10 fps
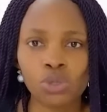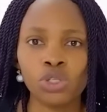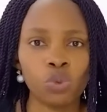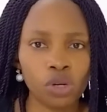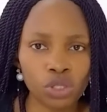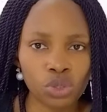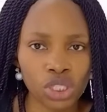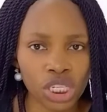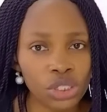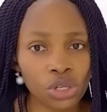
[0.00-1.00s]
So you want to
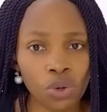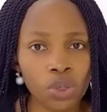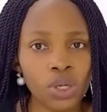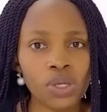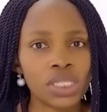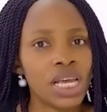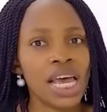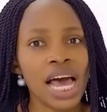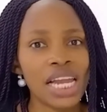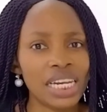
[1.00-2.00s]
change your own locks,
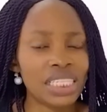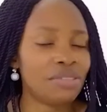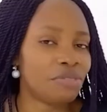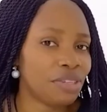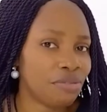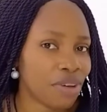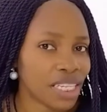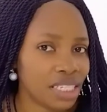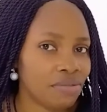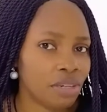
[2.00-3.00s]
and then it
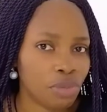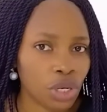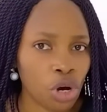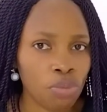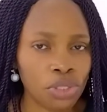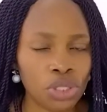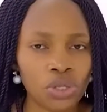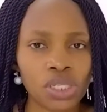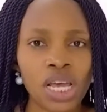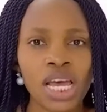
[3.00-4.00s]
effectively becomes
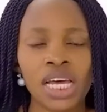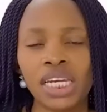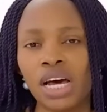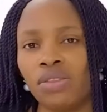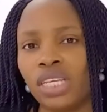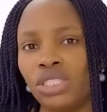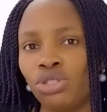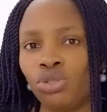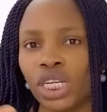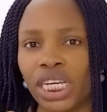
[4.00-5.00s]
yours. Now, the
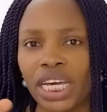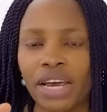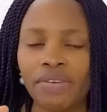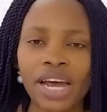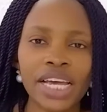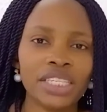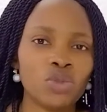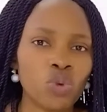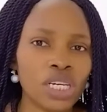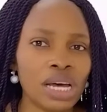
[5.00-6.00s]
tricky area
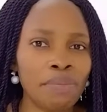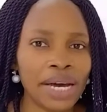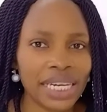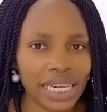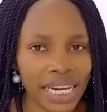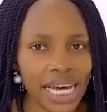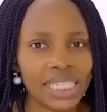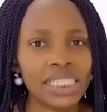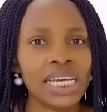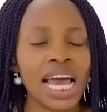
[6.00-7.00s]
is where you're buying
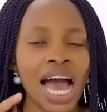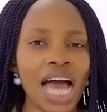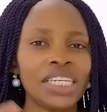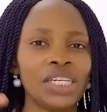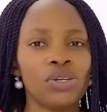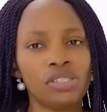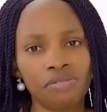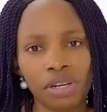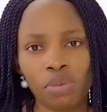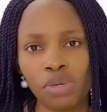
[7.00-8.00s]
land and you're not
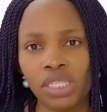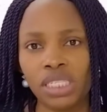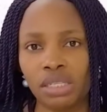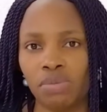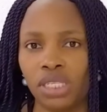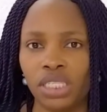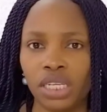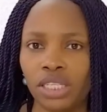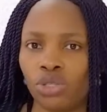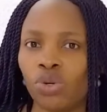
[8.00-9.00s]
developing it
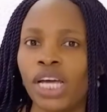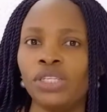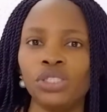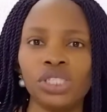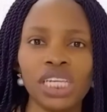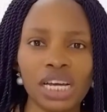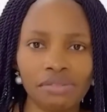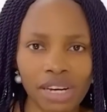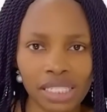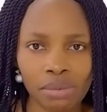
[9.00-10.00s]
immediately. So I usually
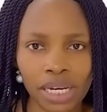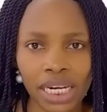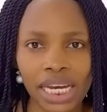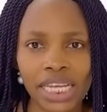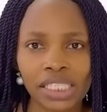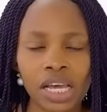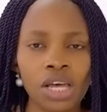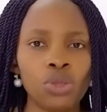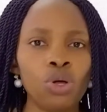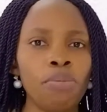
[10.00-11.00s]
advise my clients,
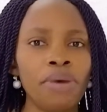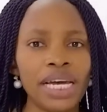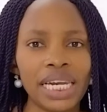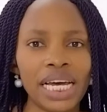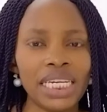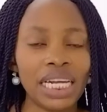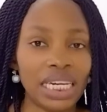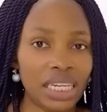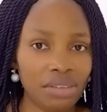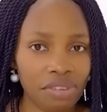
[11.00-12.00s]
don't land
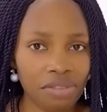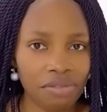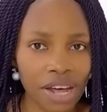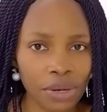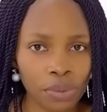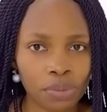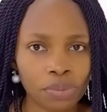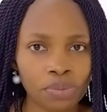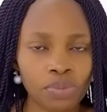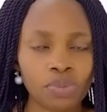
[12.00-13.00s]
and leave it fallow.
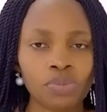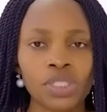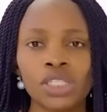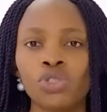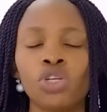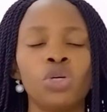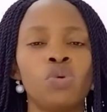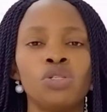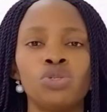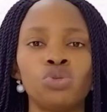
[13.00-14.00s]
So
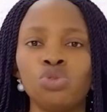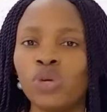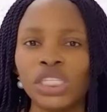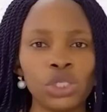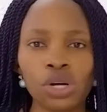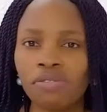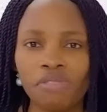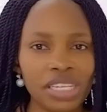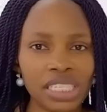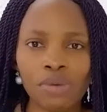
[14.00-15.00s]
you want to do a short
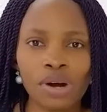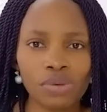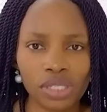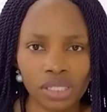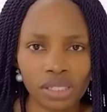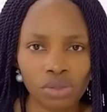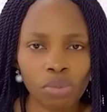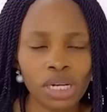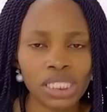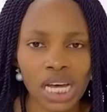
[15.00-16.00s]
fence around it, no
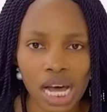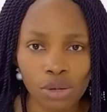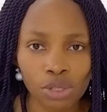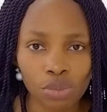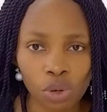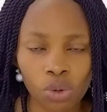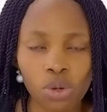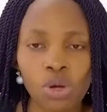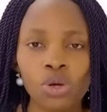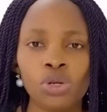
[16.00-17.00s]
matter how
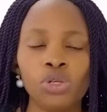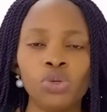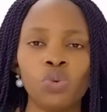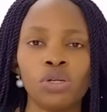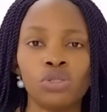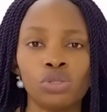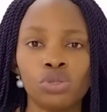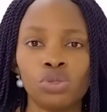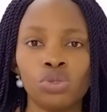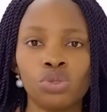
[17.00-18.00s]
small. You want
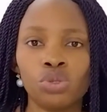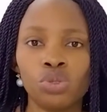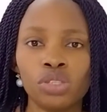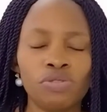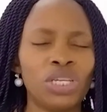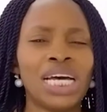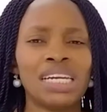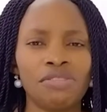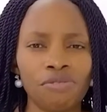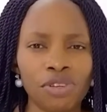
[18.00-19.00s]
to, if you can
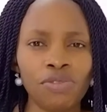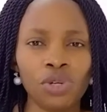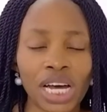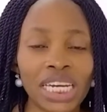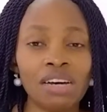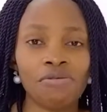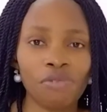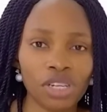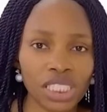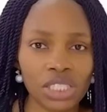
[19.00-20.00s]

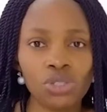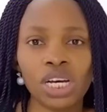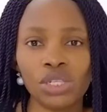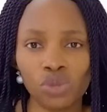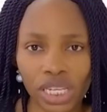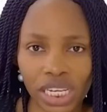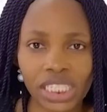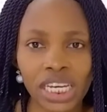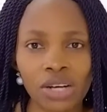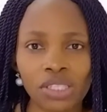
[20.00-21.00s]
afford it, you can do a
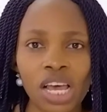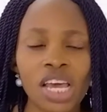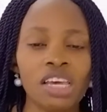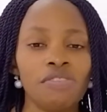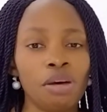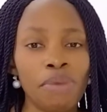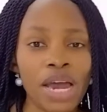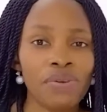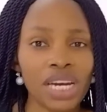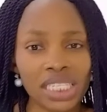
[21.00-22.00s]
guest house. If you are
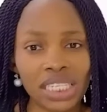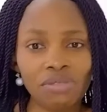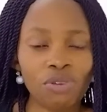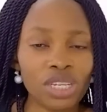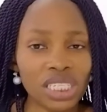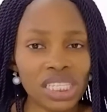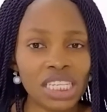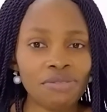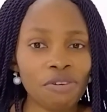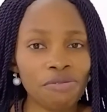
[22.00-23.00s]
buying real estate, for
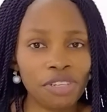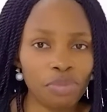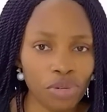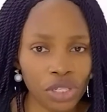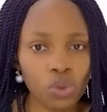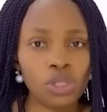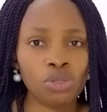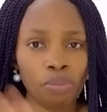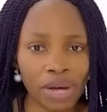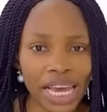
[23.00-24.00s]
instance, for flipping, you
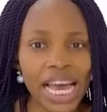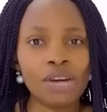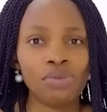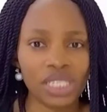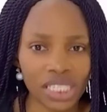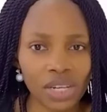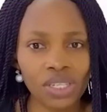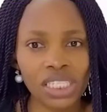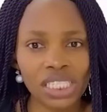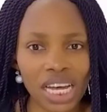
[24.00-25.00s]
want to buy and
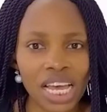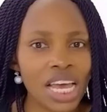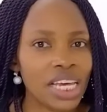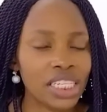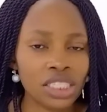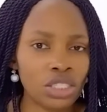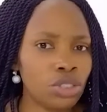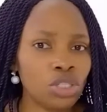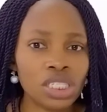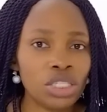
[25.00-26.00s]
resell later, it
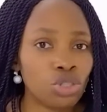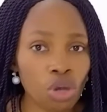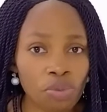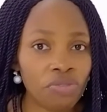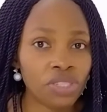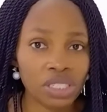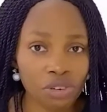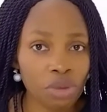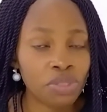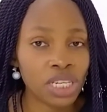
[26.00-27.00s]
still doesn't stop you
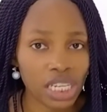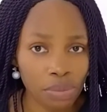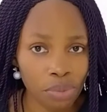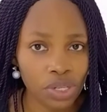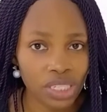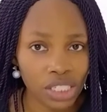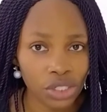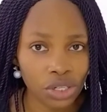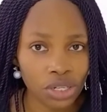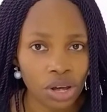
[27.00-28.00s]
from taking
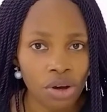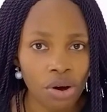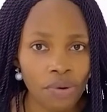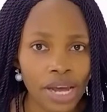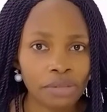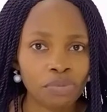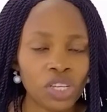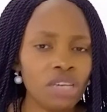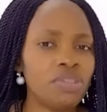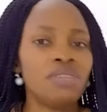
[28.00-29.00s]
possession, all right?
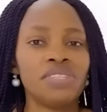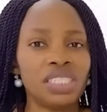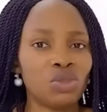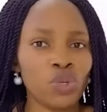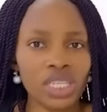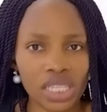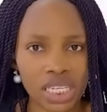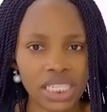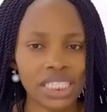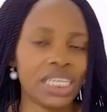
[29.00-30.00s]
Even if it is within
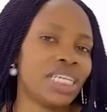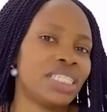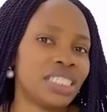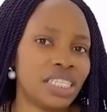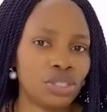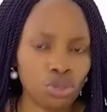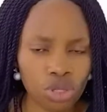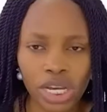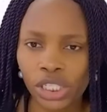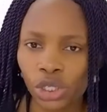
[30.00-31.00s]
a gated estate,
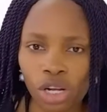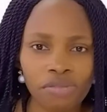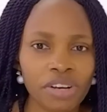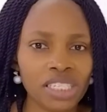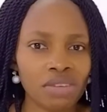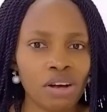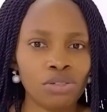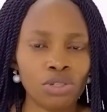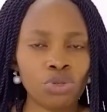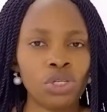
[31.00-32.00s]
do a short fence
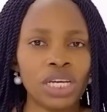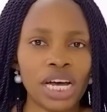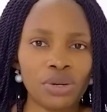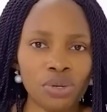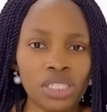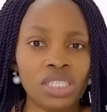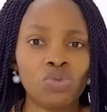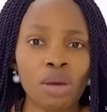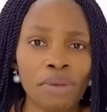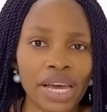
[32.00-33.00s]
around it so you can know this is
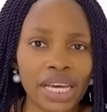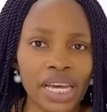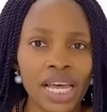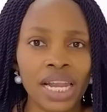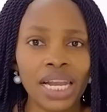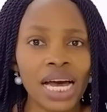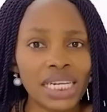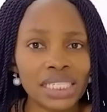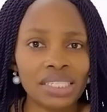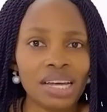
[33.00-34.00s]
where my
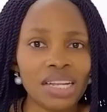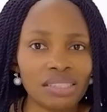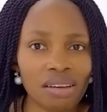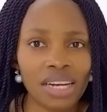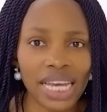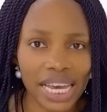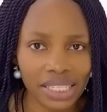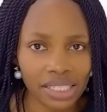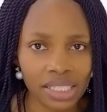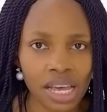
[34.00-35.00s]
land starts and
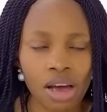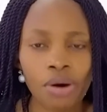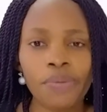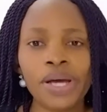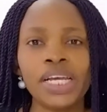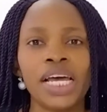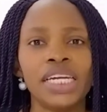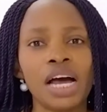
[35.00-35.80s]
ends, all right?